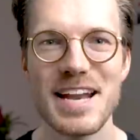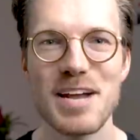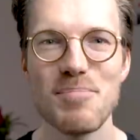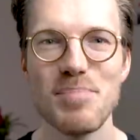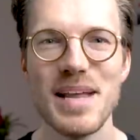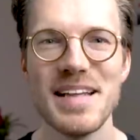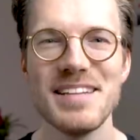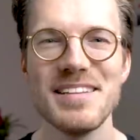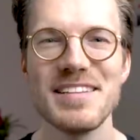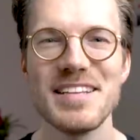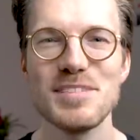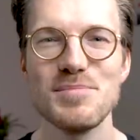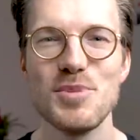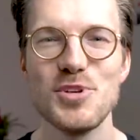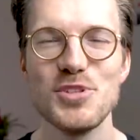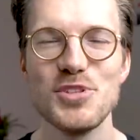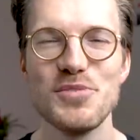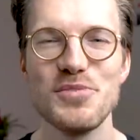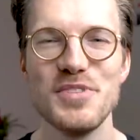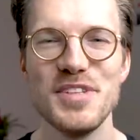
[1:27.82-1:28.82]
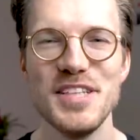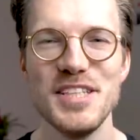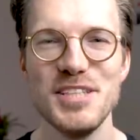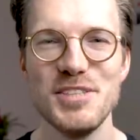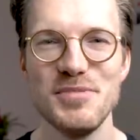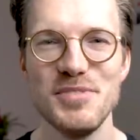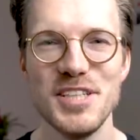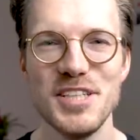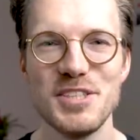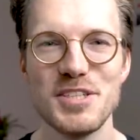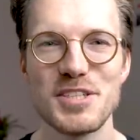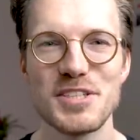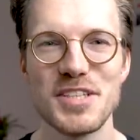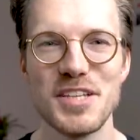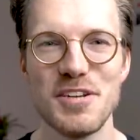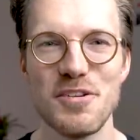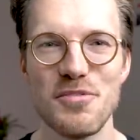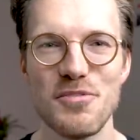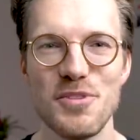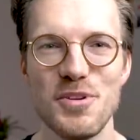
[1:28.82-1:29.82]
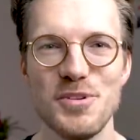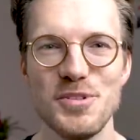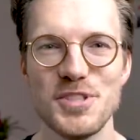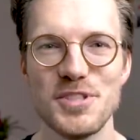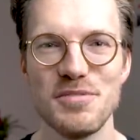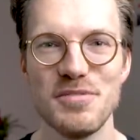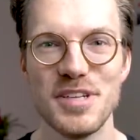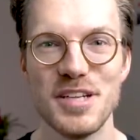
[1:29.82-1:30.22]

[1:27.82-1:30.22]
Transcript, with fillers: And I plan to test most of these features in a future